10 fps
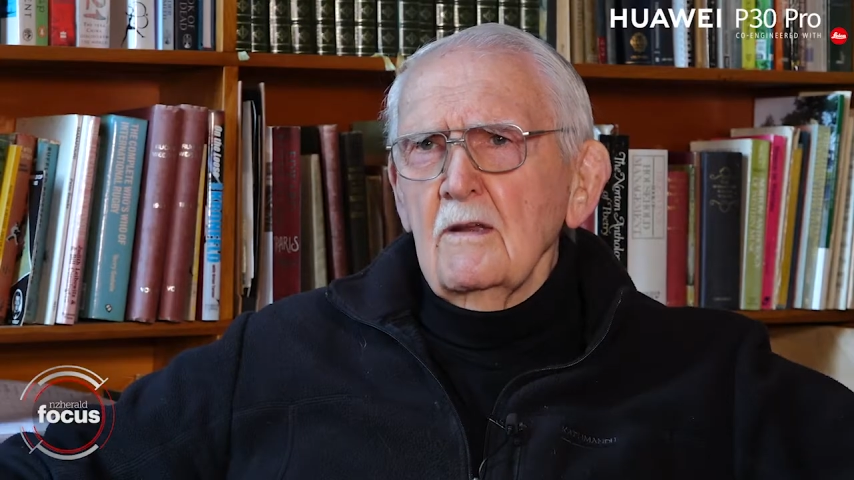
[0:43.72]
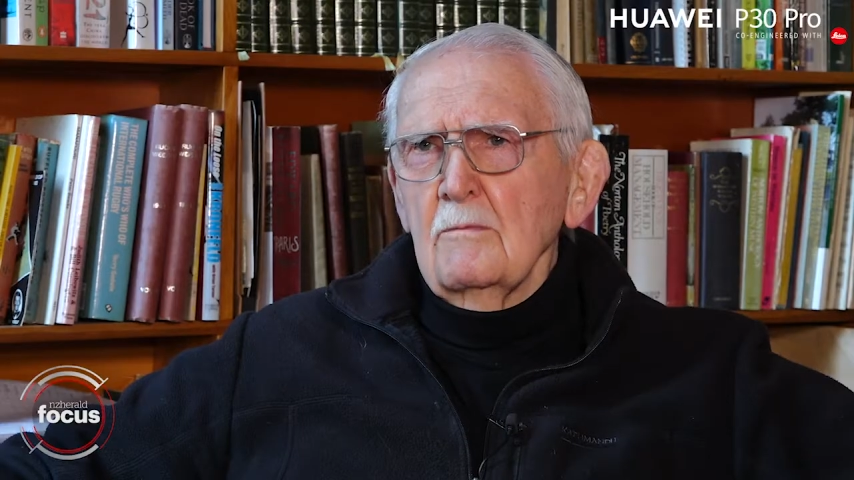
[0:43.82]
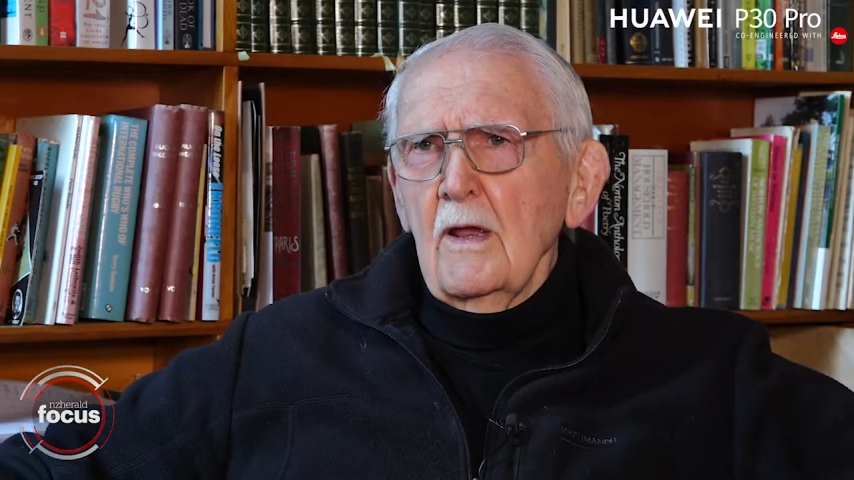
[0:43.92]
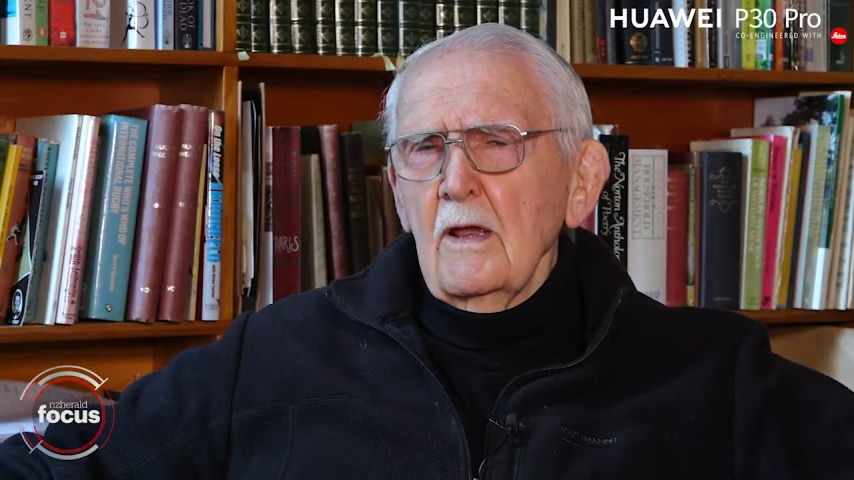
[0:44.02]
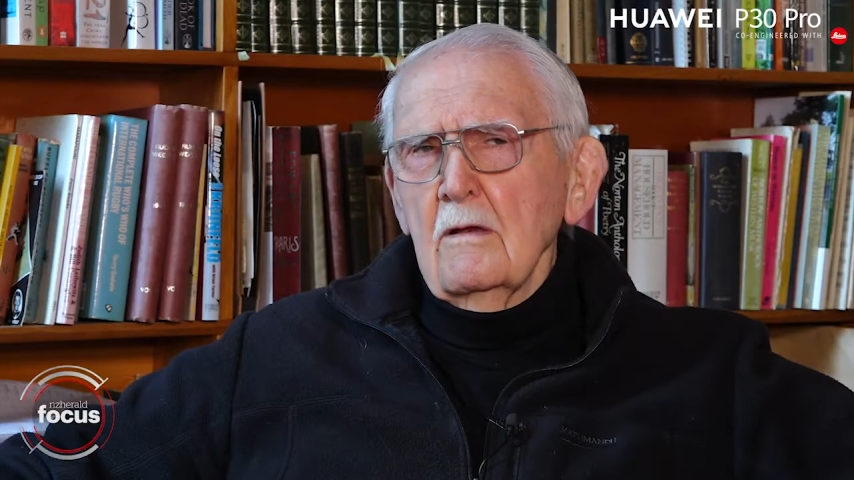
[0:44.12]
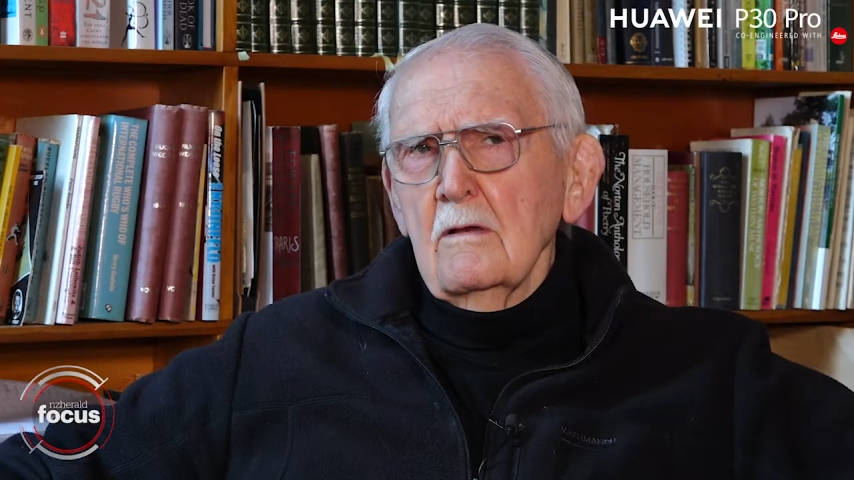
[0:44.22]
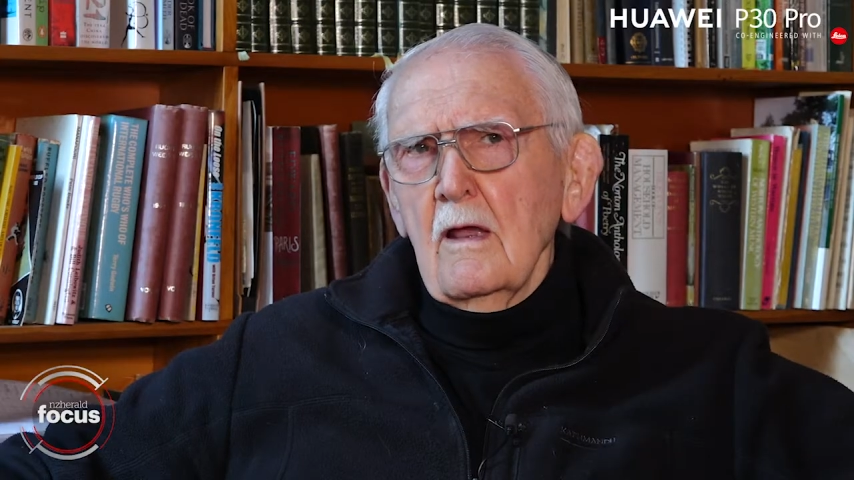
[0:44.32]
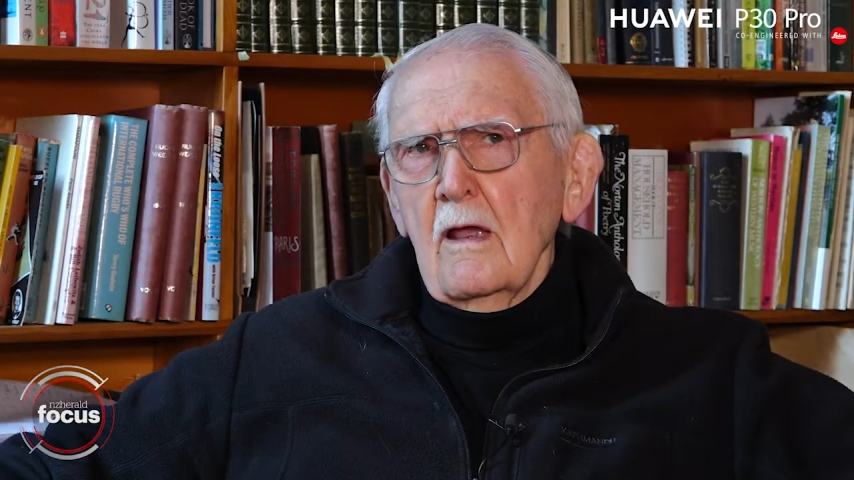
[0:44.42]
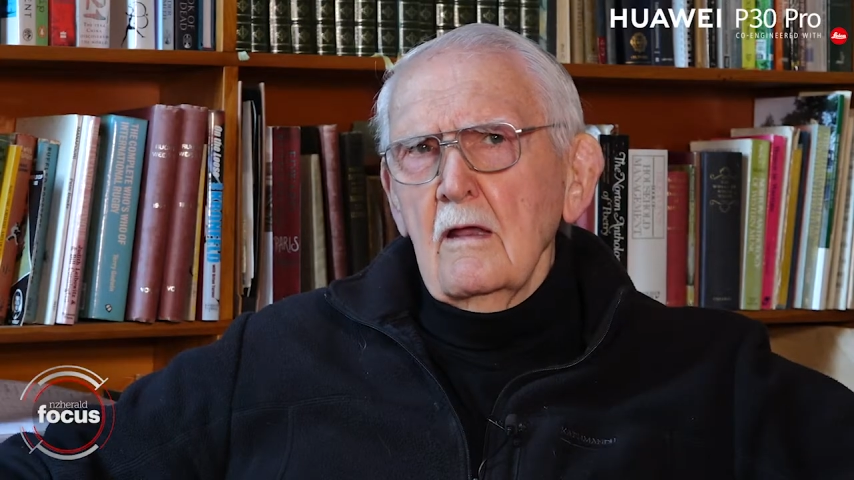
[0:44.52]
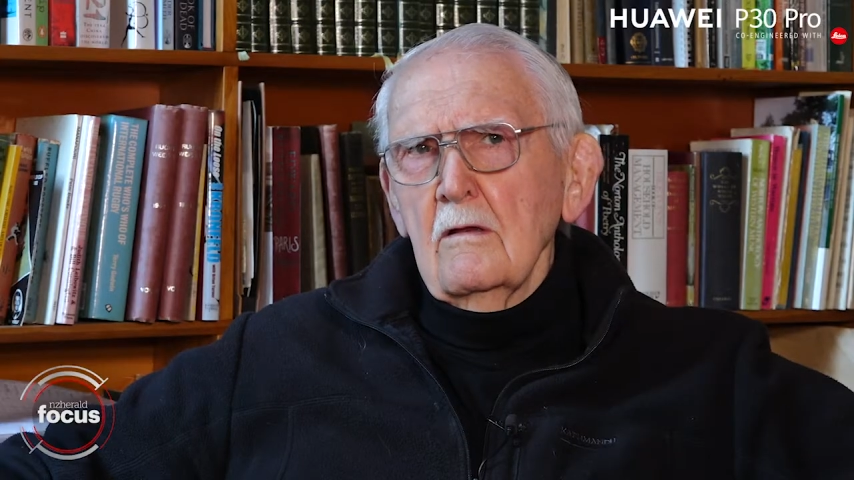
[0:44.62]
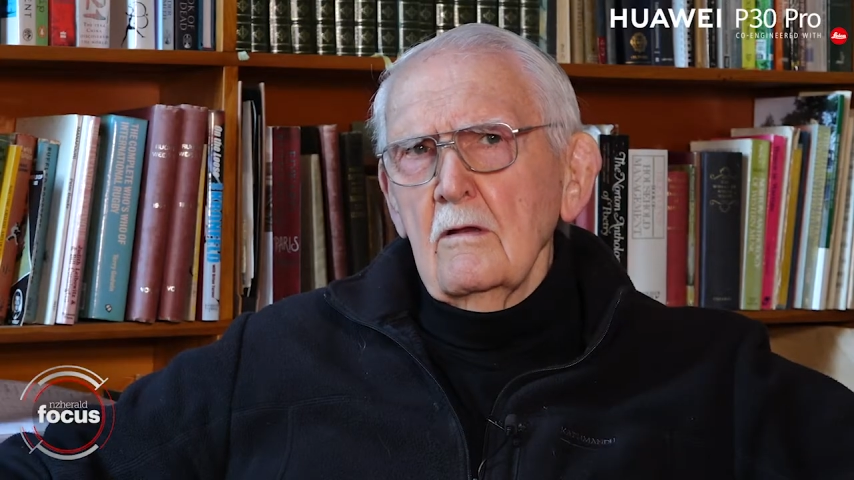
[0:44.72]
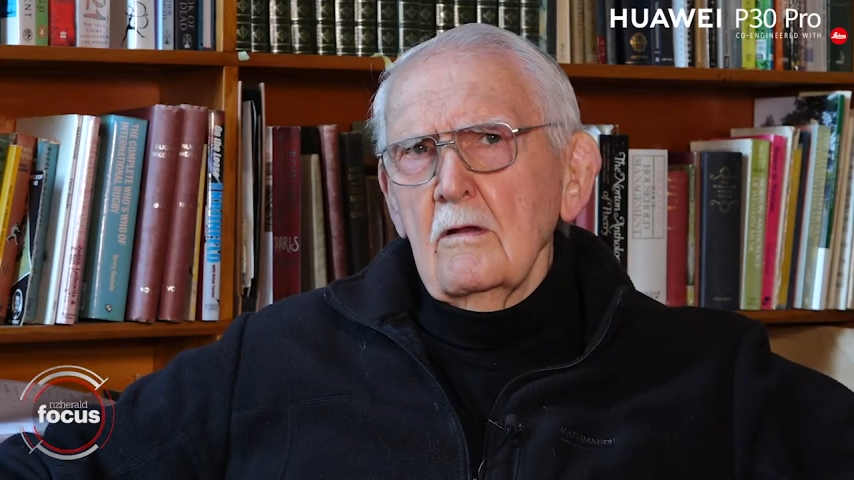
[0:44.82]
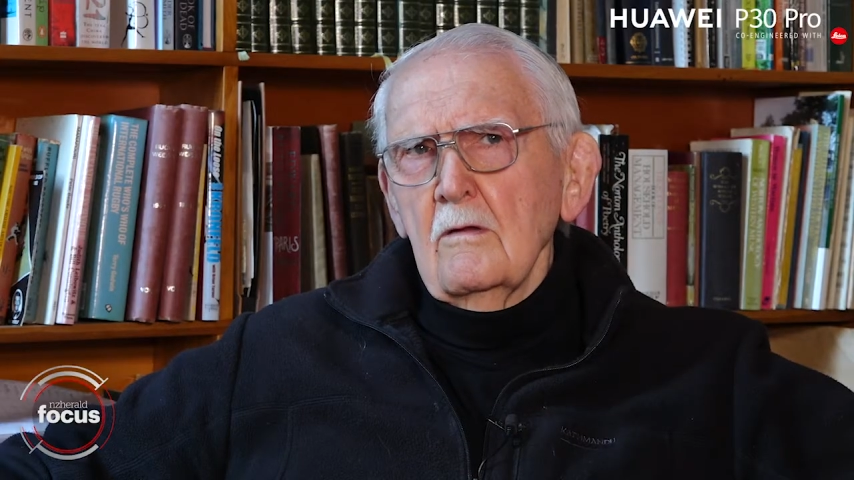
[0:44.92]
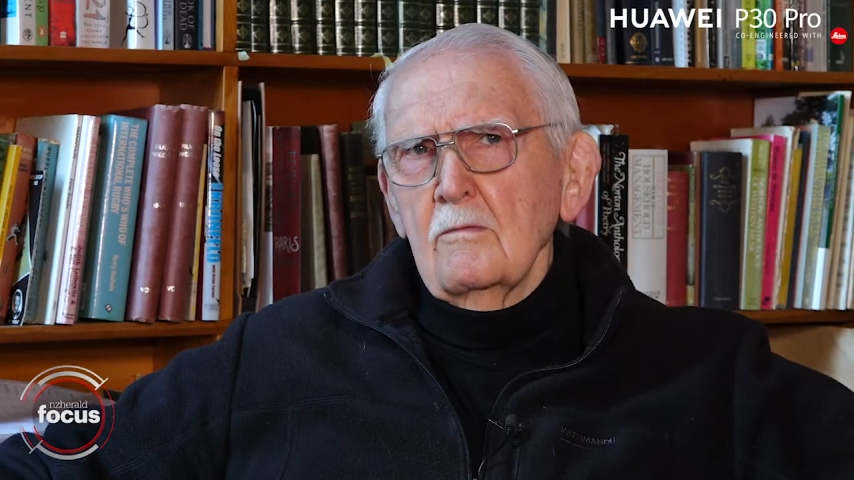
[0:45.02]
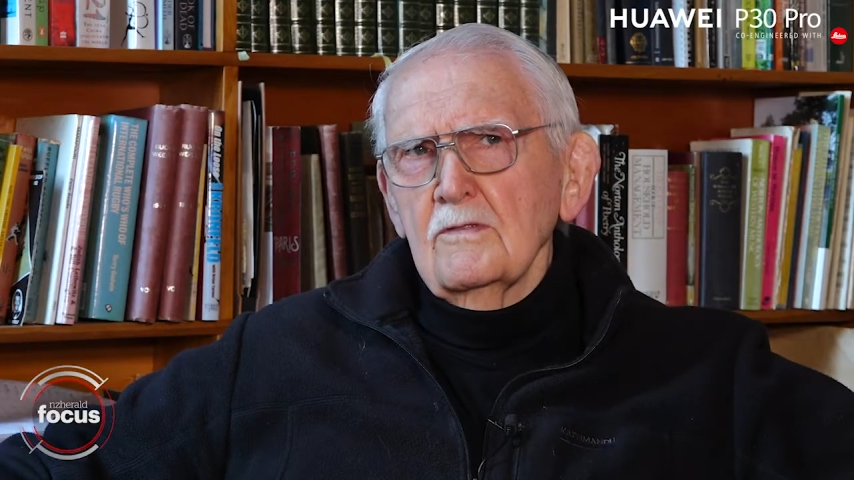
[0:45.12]
and beer, and
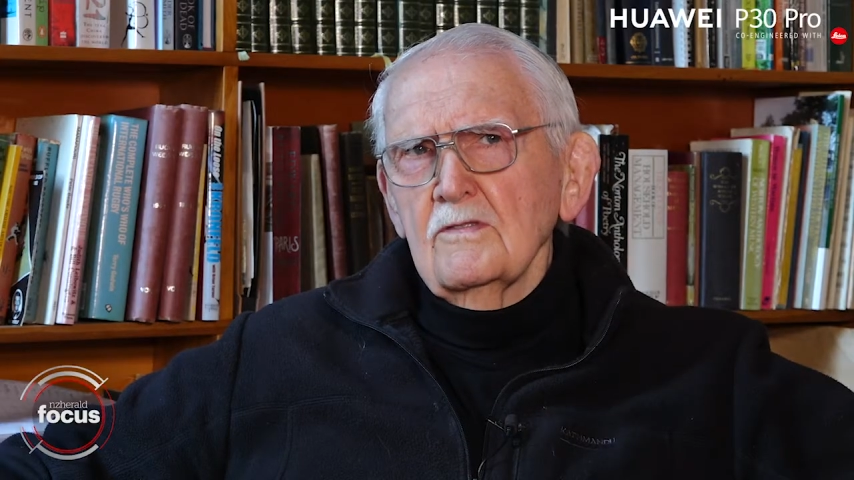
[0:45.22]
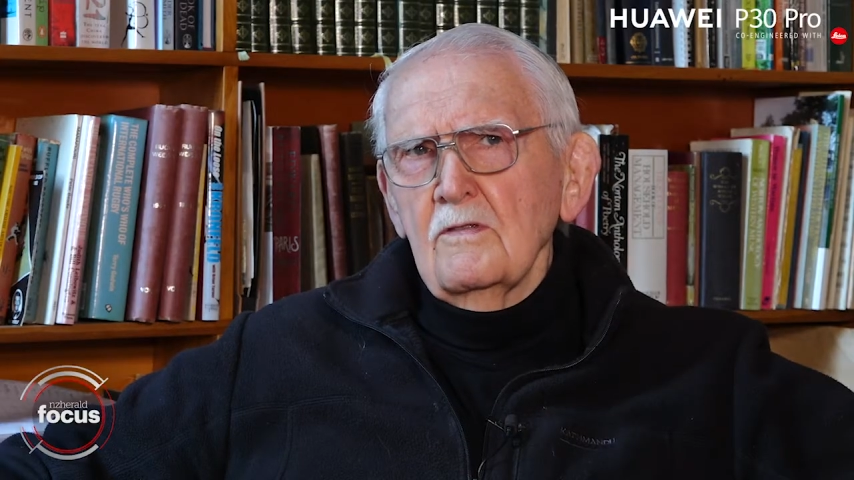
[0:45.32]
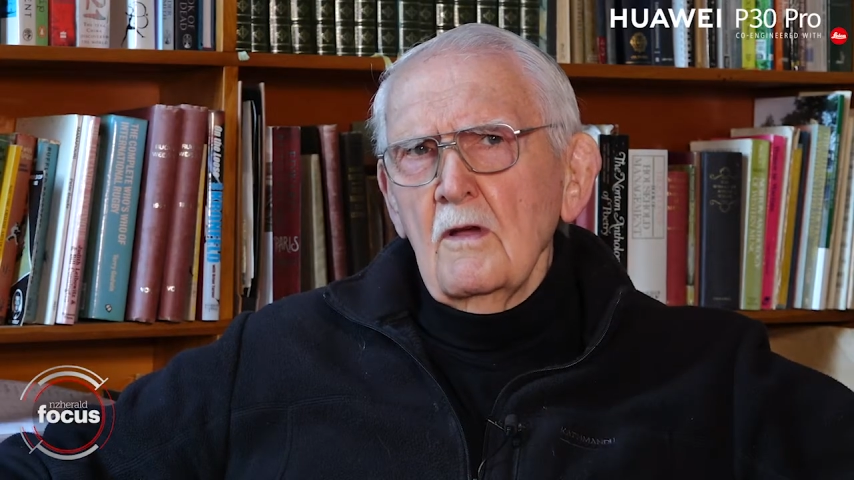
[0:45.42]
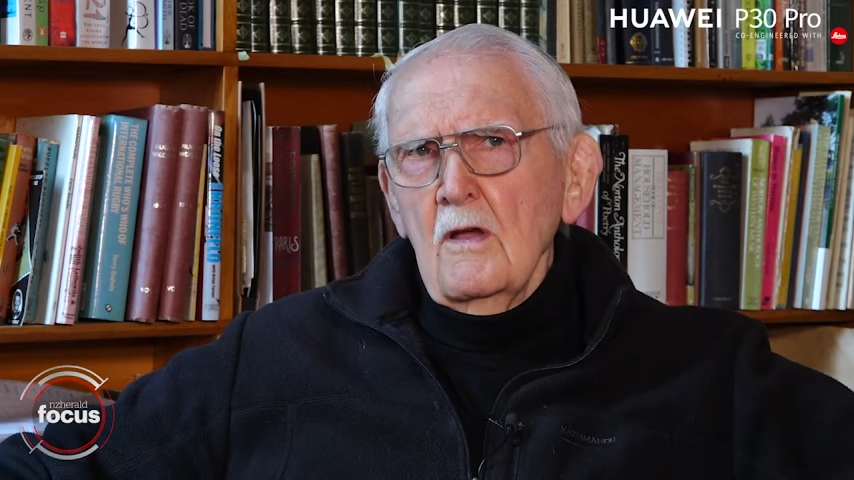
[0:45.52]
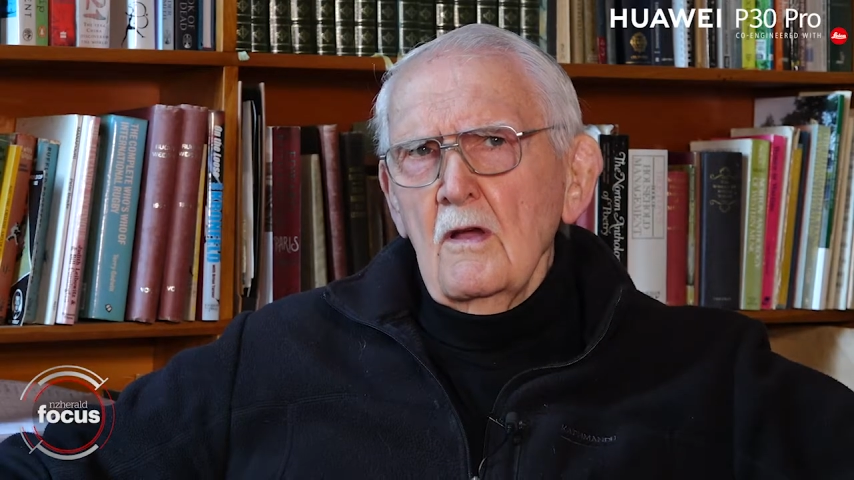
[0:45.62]
it was